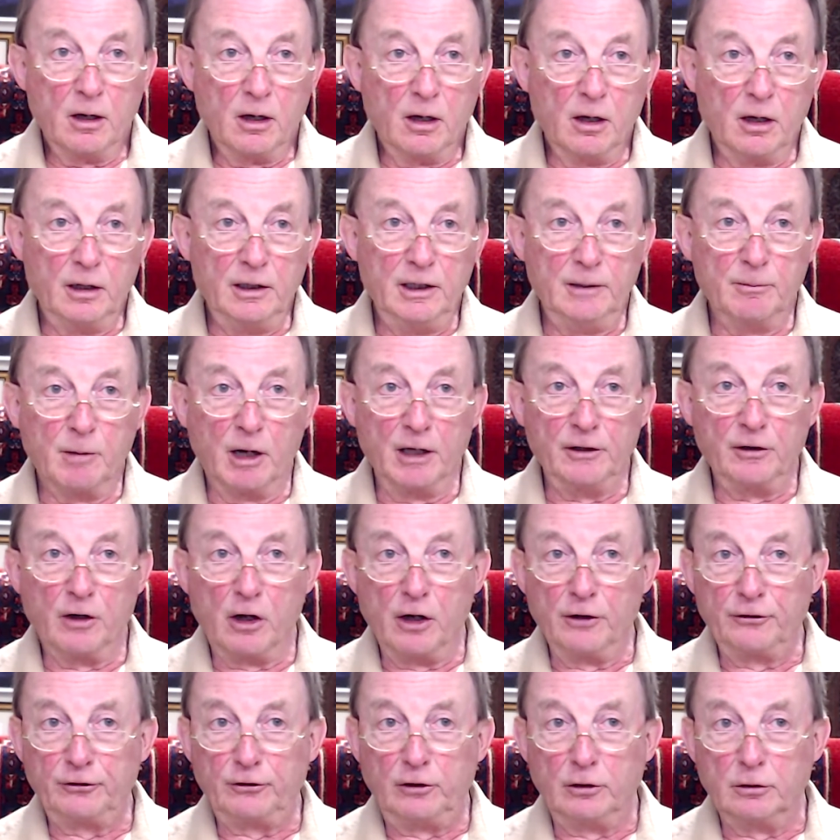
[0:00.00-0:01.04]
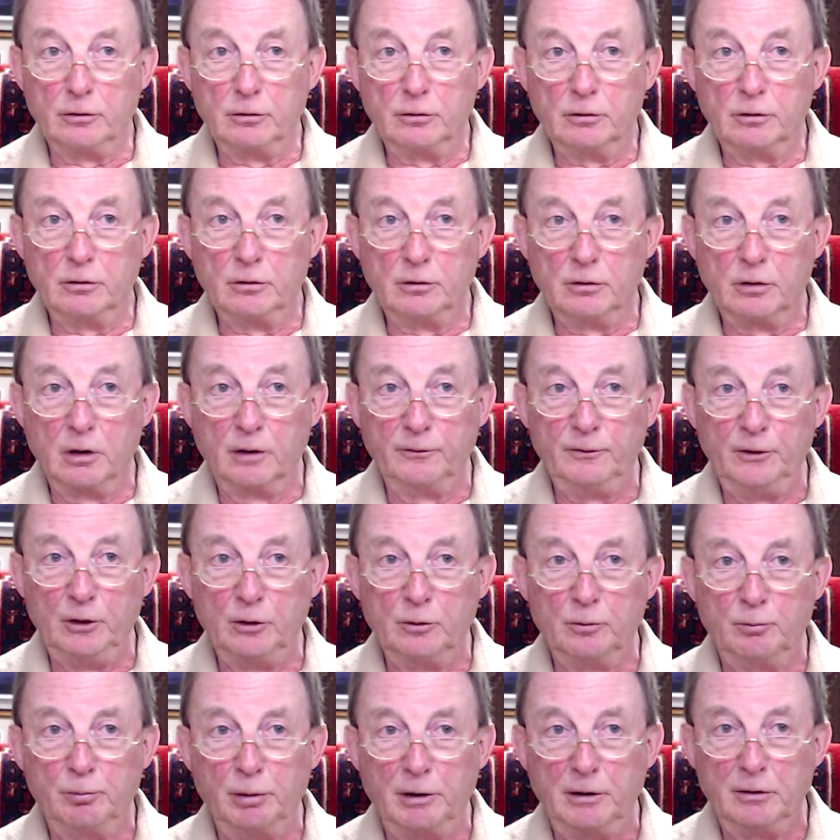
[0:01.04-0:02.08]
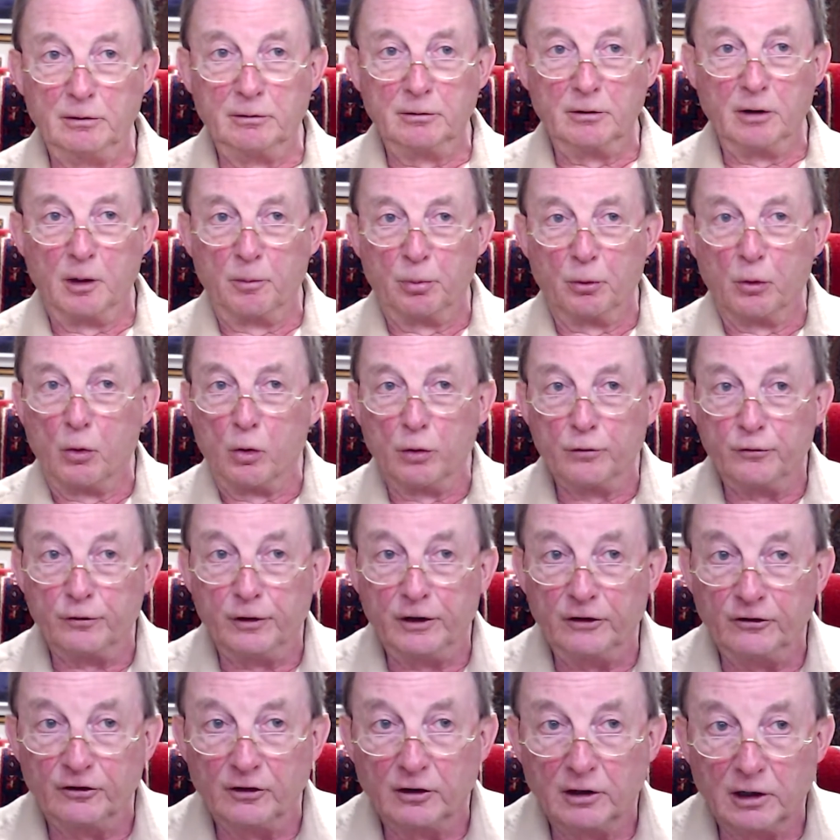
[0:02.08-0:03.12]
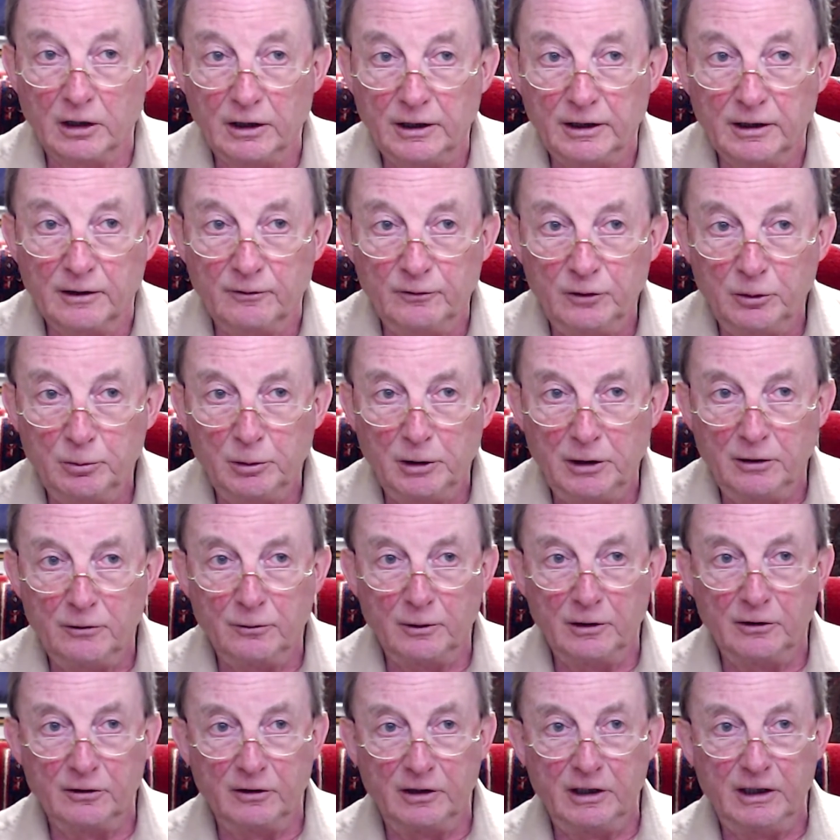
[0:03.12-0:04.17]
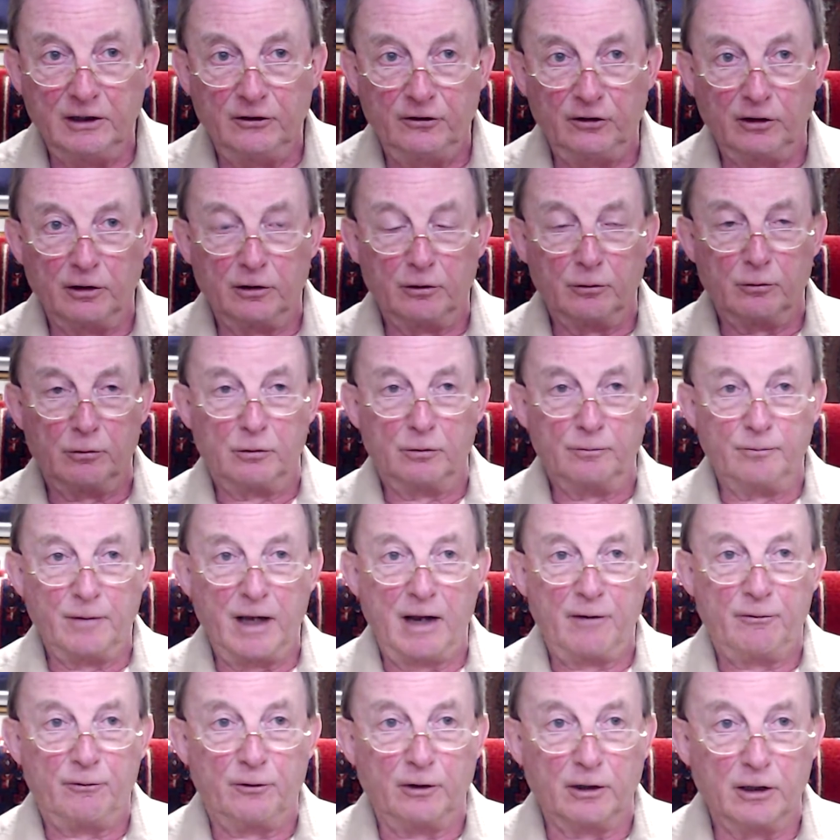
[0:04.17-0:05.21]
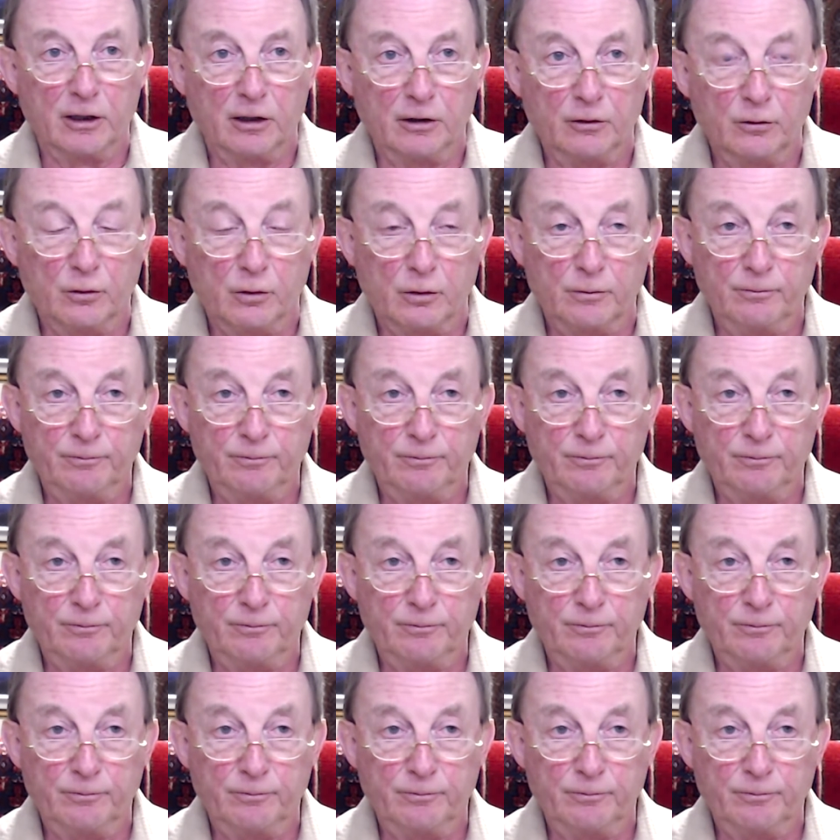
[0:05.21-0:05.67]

he might ask you, have you been abroad recently? Have you been to Indonesia or Africa or